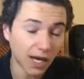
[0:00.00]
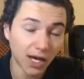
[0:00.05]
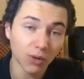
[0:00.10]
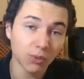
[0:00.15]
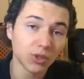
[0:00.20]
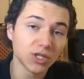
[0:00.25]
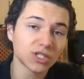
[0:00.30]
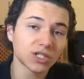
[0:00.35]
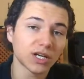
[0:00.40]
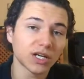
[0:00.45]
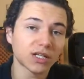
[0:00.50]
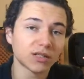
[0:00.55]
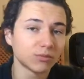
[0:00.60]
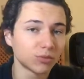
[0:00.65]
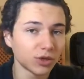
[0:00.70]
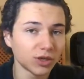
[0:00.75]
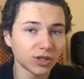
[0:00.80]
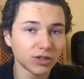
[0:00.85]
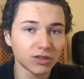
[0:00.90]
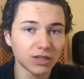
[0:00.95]
I wish I can
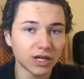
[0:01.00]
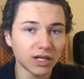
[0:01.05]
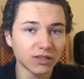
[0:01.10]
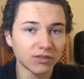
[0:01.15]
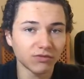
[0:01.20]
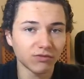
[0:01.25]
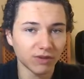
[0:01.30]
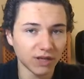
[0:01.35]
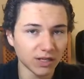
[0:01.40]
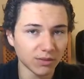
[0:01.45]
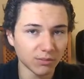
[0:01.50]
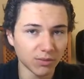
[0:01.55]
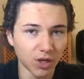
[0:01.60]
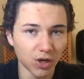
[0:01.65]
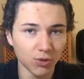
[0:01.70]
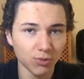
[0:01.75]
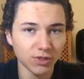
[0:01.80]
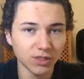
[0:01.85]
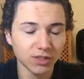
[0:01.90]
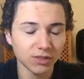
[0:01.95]
bring you guys funny
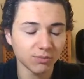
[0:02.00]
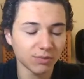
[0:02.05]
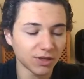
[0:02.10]
moments,